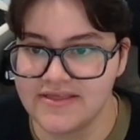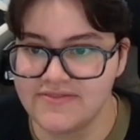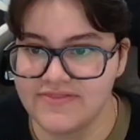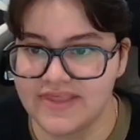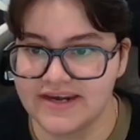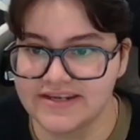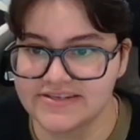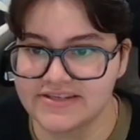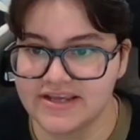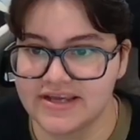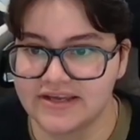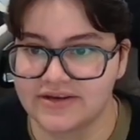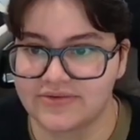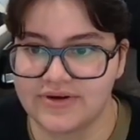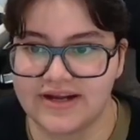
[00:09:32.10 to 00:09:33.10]
that is
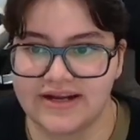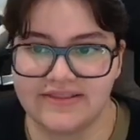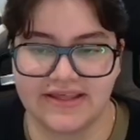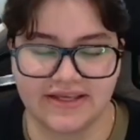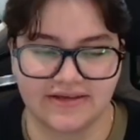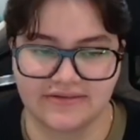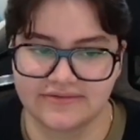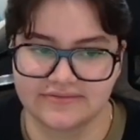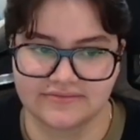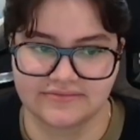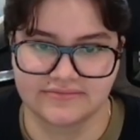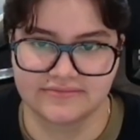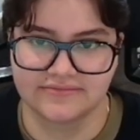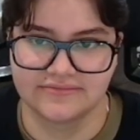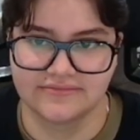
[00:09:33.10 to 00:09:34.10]
not creating a link.
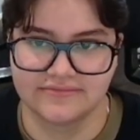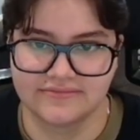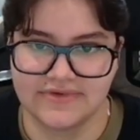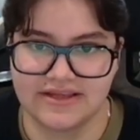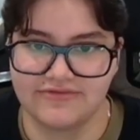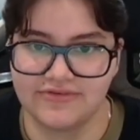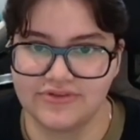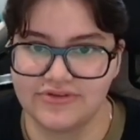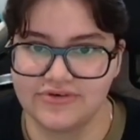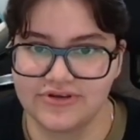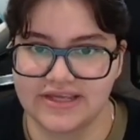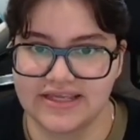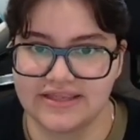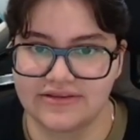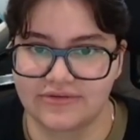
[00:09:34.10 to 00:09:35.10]
If you look
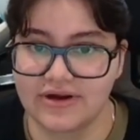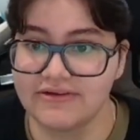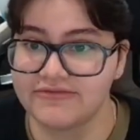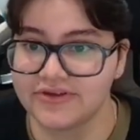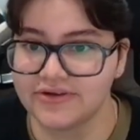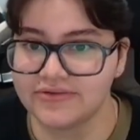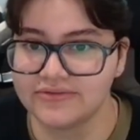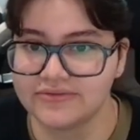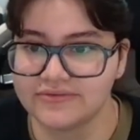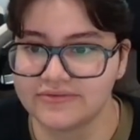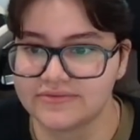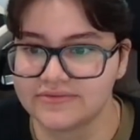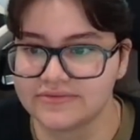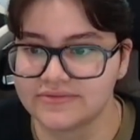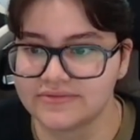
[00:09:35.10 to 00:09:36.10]
in the graph view,
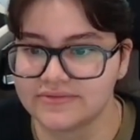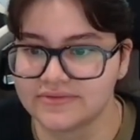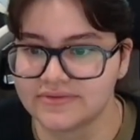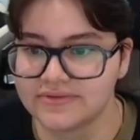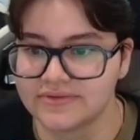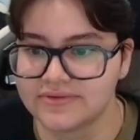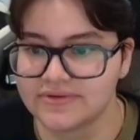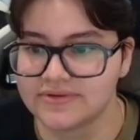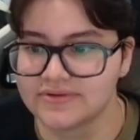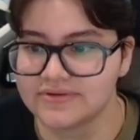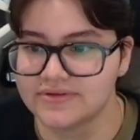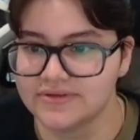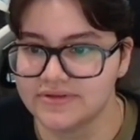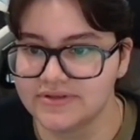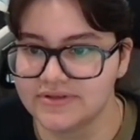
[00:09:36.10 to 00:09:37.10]

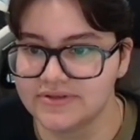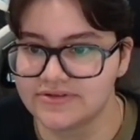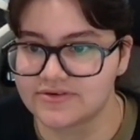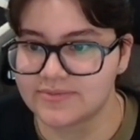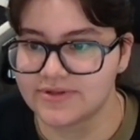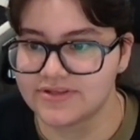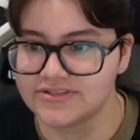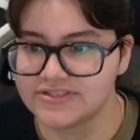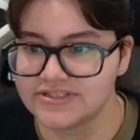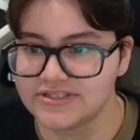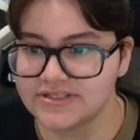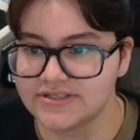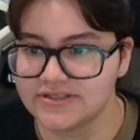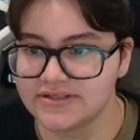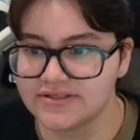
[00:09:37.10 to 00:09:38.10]

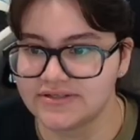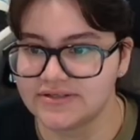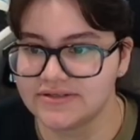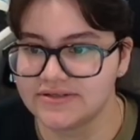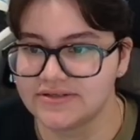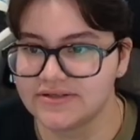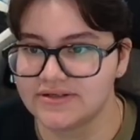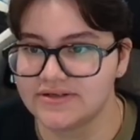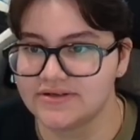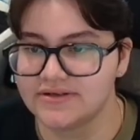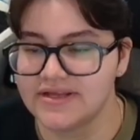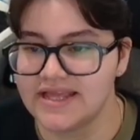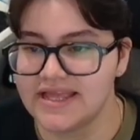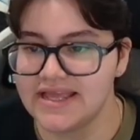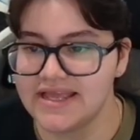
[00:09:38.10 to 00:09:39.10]
anthropology,
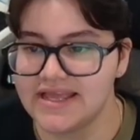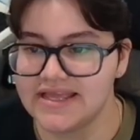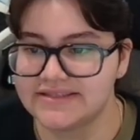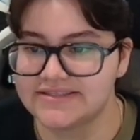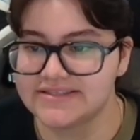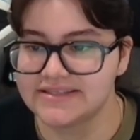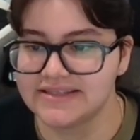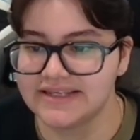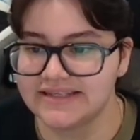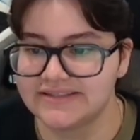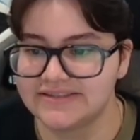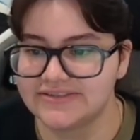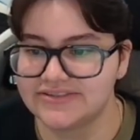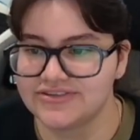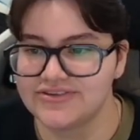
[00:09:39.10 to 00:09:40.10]
it's
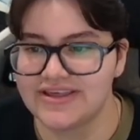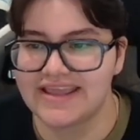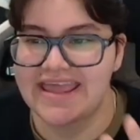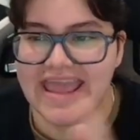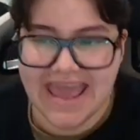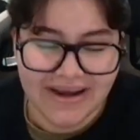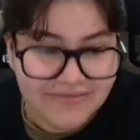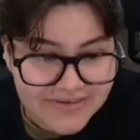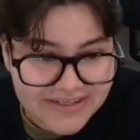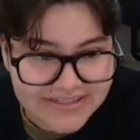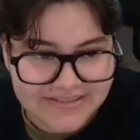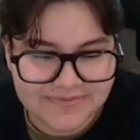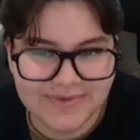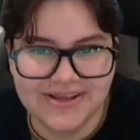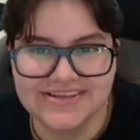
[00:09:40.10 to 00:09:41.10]
linked to the
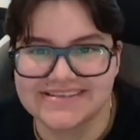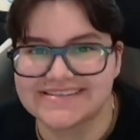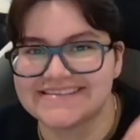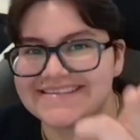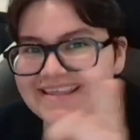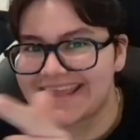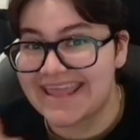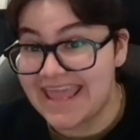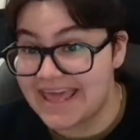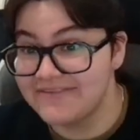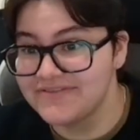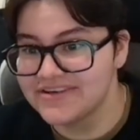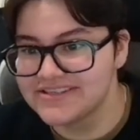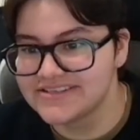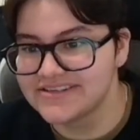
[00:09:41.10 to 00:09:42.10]
canvas because it's in the
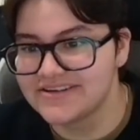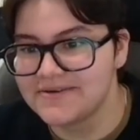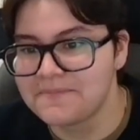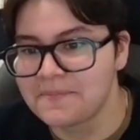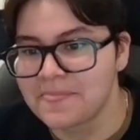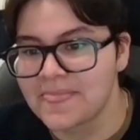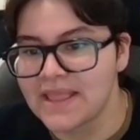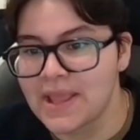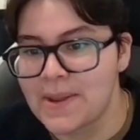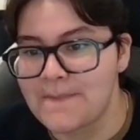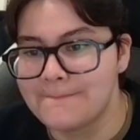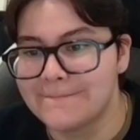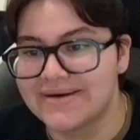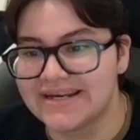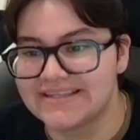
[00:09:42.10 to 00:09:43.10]
canvas,
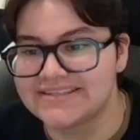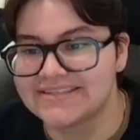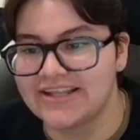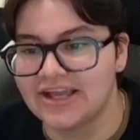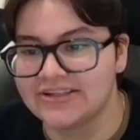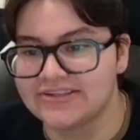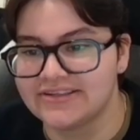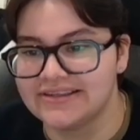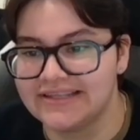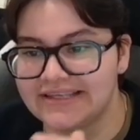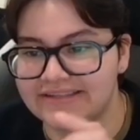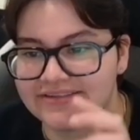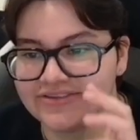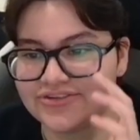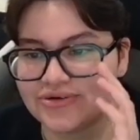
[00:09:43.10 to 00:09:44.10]
but it's not
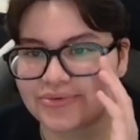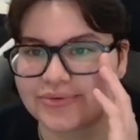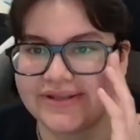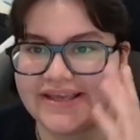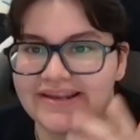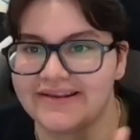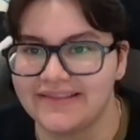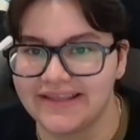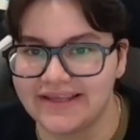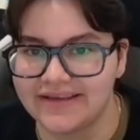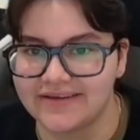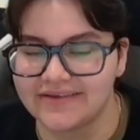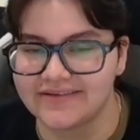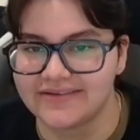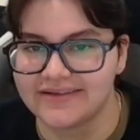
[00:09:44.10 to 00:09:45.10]
linked to create a
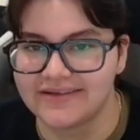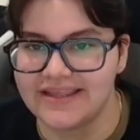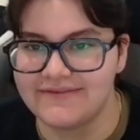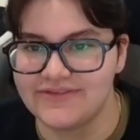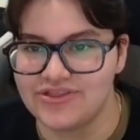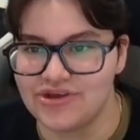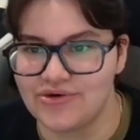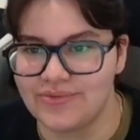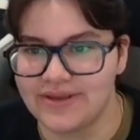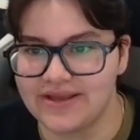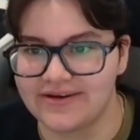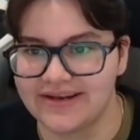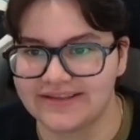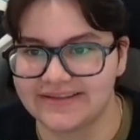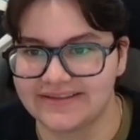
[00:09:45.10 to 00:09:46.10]
link, even though we
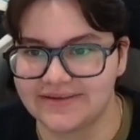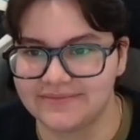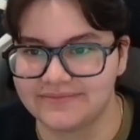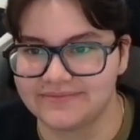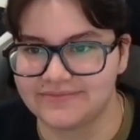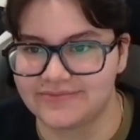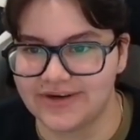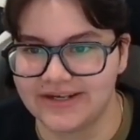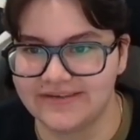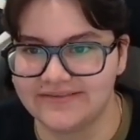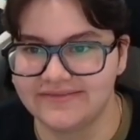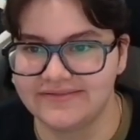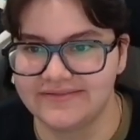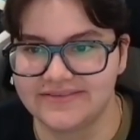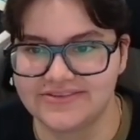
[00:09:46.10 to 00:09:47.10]
connected them, right?
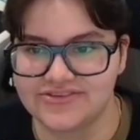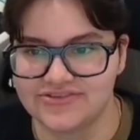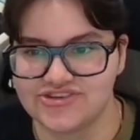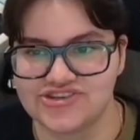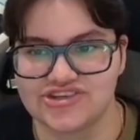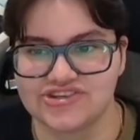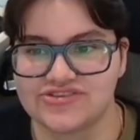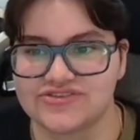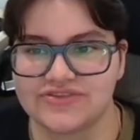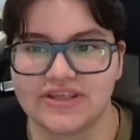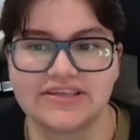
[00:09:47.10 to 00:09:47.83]
So it's just